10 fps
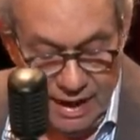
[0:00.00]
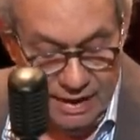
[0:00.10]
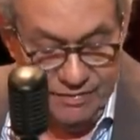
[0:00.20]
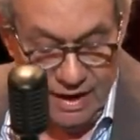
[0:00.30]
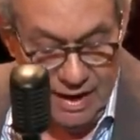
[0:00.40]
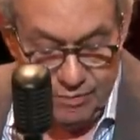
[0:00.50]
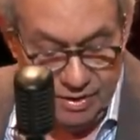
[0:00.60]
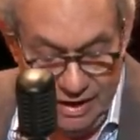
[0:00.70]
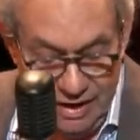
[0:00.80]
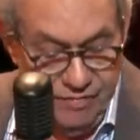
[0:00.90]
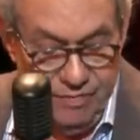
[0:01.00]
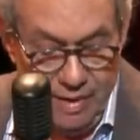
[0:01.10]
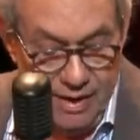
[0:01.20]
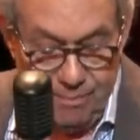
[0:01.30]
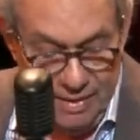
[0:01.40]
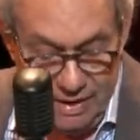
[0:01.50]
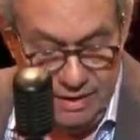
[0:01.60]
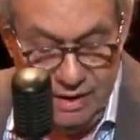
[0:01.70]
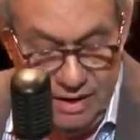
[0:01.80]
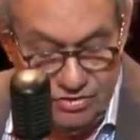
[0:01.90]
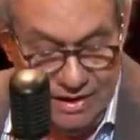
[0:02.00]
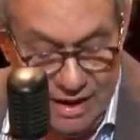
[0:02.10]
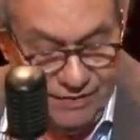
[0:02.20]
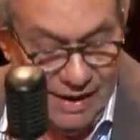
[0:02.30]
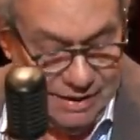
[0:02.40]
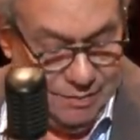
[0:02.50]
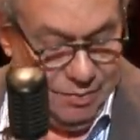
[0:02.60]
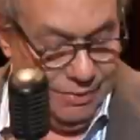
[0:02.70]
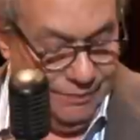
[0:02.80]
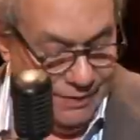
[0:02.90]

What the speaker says: Not even I believe my opinion is that valuable.